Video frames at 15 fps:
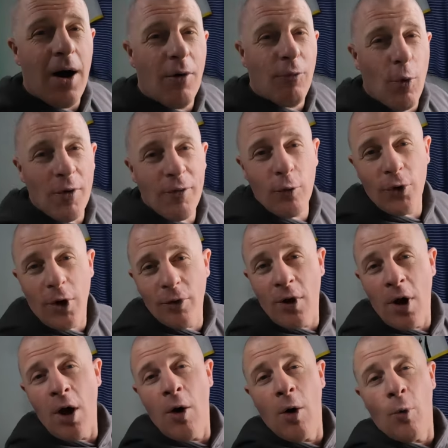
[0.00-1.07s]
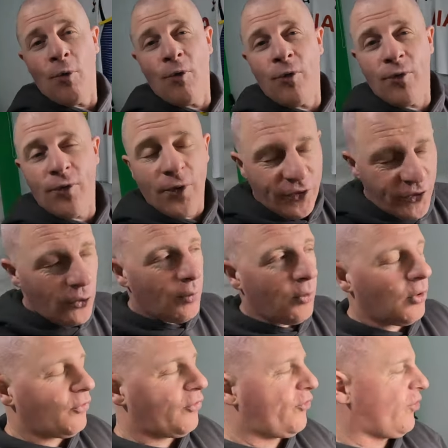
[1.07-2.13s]
I've waffled on for too
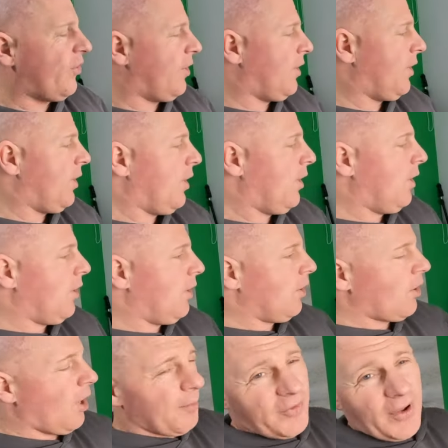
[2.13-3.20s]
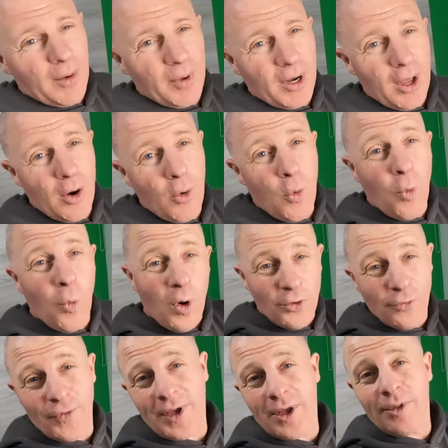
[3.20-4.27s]
much. Comment down below what
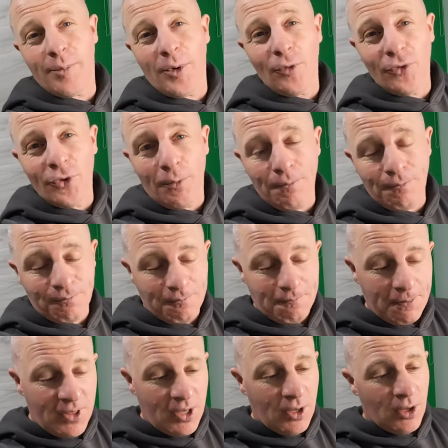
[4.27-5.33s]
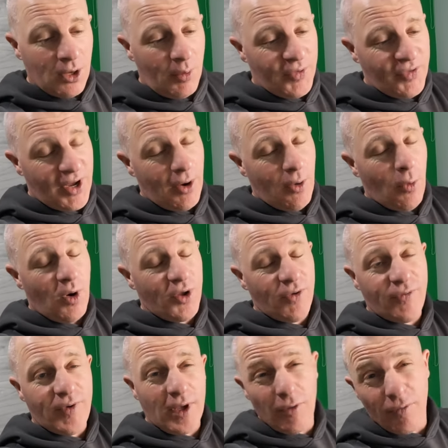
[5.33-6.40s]
you think of the bundle. Comment down what
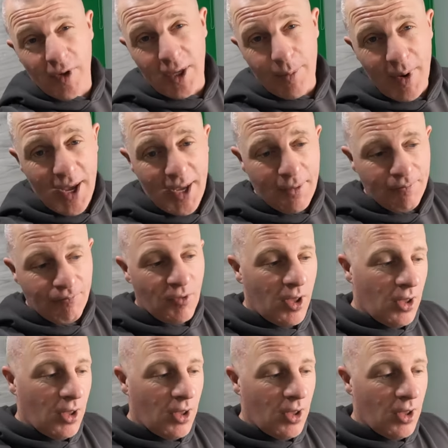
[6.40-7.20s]
you think of eBay.